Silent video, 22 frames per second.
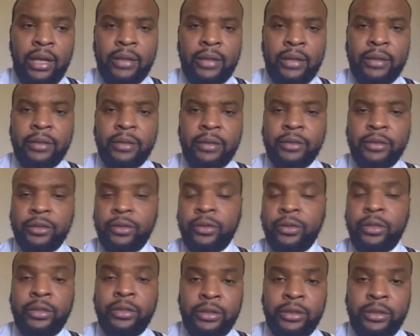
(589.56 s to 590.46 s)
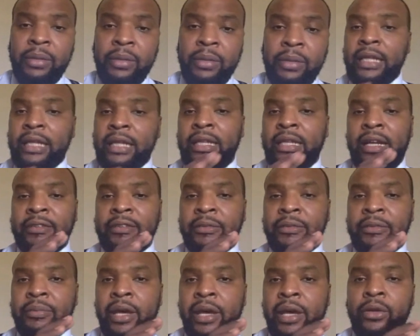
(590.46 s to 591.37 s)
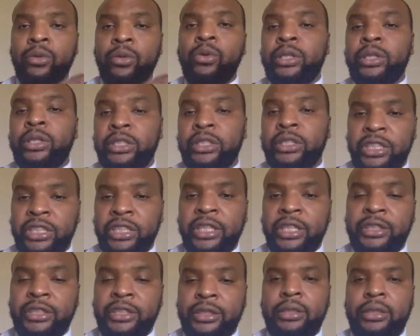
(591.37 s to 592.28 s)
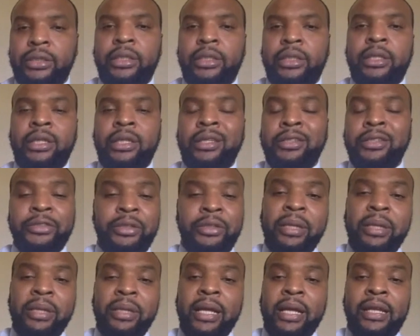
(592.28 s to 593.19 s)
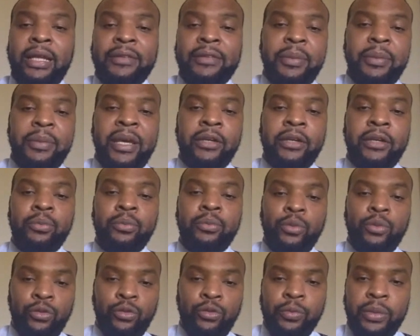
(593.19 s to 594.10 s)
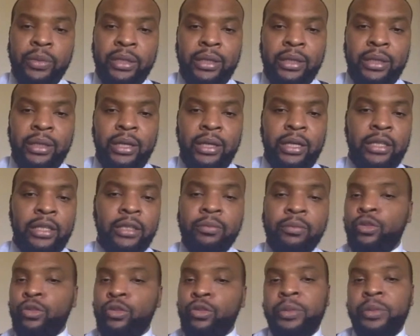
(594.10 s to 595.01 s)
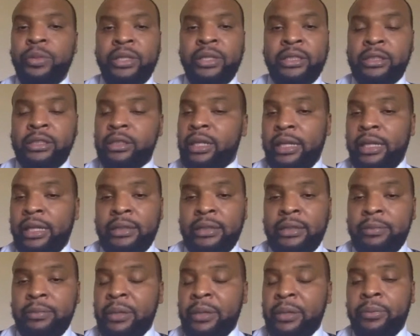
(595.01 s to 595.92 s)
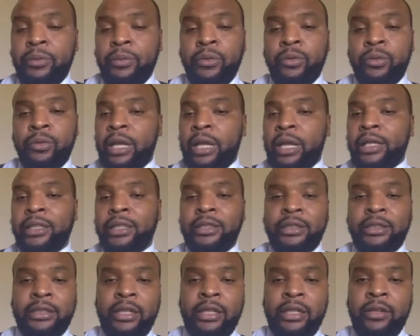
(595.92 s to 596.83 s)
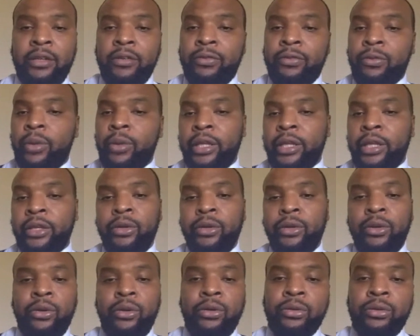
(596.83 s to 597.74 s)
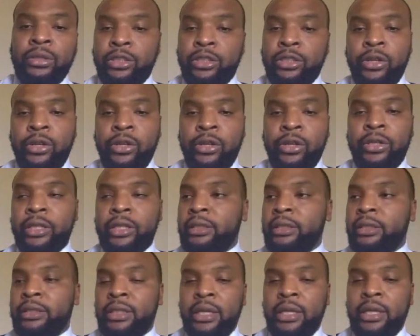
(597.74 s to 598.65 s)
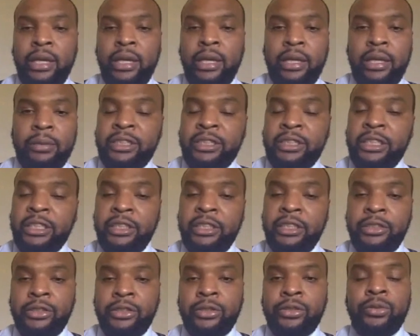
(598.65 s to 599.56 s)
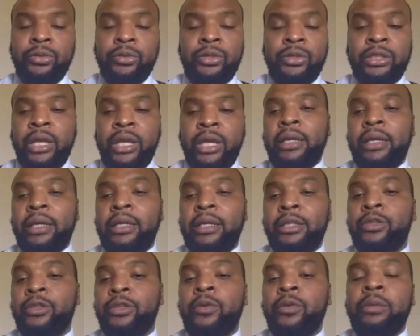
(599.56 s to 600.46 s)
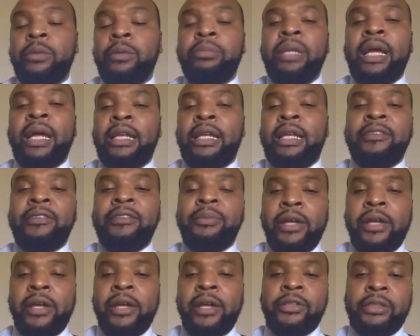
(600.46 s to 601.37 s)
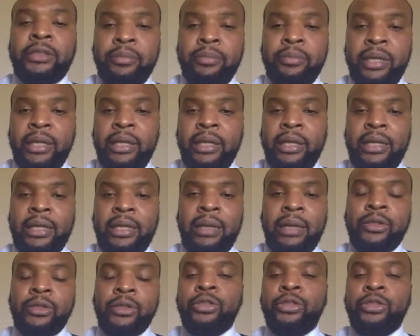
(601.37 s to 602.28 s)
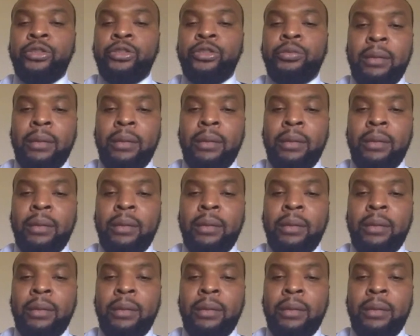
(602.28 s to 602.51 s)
So there's the Black Lives Matter organization, and then there's the Black Lives Matter movement. The movement is people like yourself, radio hosts, attorneys, teachers who say, you know what, Black Lives Matter to me, and I'm going to use my